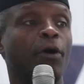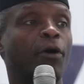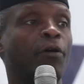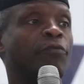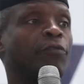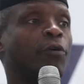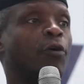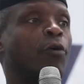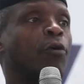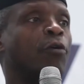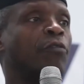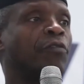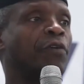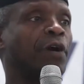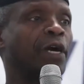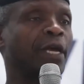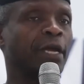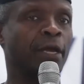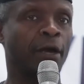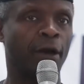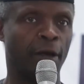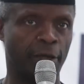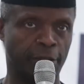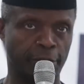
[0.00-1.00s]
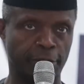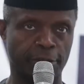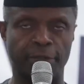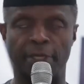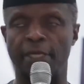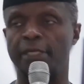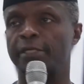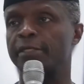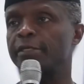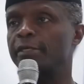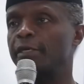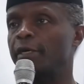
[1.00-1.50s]
of over a
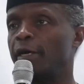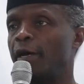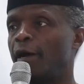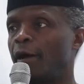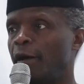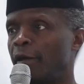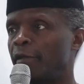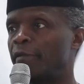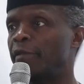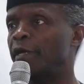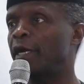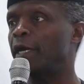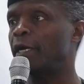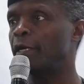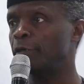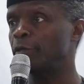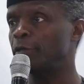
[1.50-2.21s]
hundred other